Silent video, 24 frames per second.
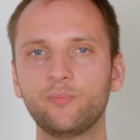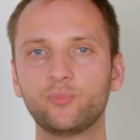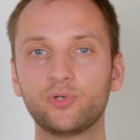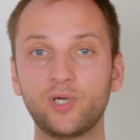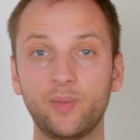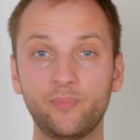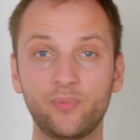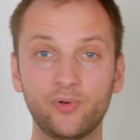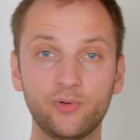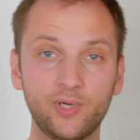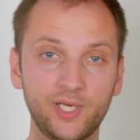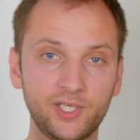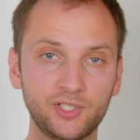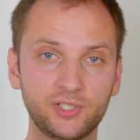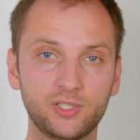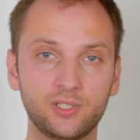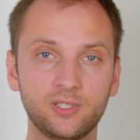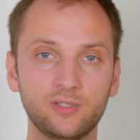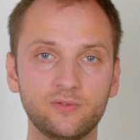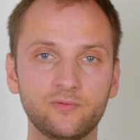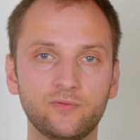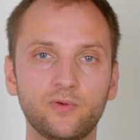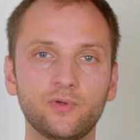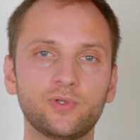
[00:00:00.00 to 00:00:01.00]

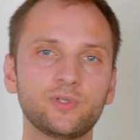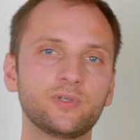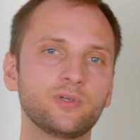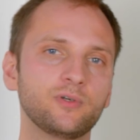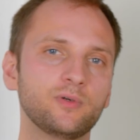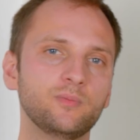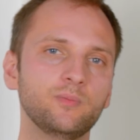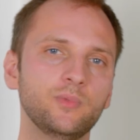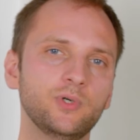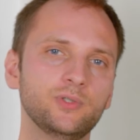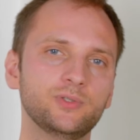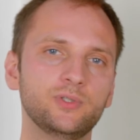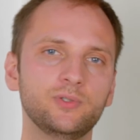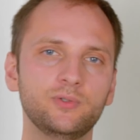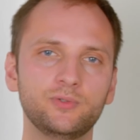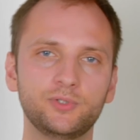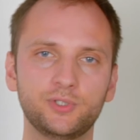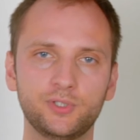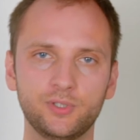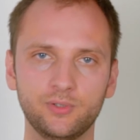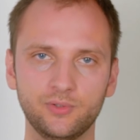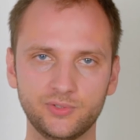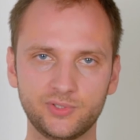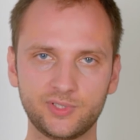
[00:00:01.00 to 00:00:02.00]
preparation for your model
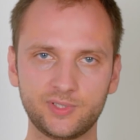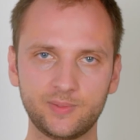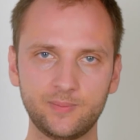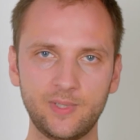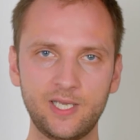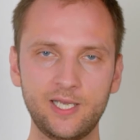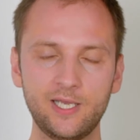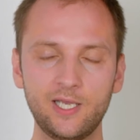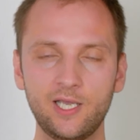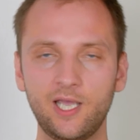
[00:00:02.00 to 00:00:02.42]
shoots.